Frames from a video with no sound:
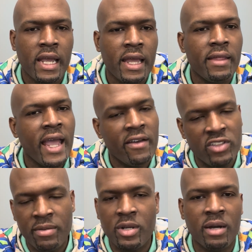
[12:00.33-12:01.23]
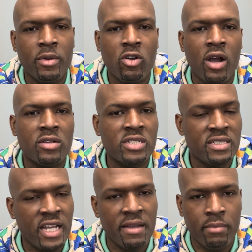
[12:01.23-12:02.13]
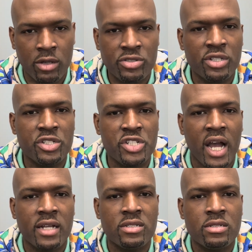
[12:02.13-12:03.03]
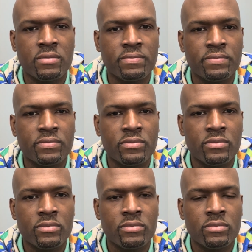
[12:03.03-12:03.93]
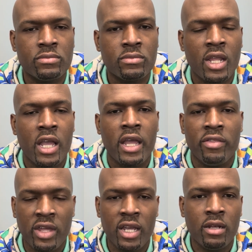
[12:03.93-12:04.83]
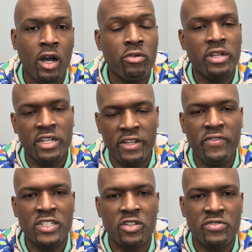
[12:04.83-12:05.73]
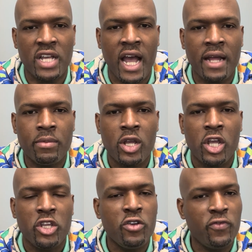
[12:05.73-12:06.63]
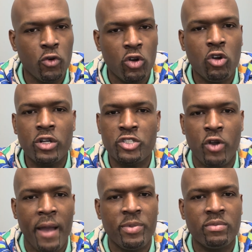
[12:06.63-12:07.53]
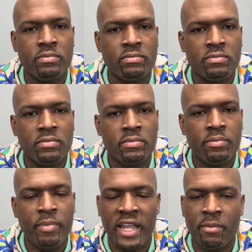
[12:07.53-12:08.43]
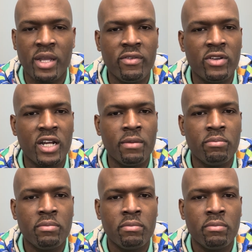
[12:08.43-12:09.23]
Have them come across and take most of the shots. Then on the defensive side, you full court trap them, make them give it up.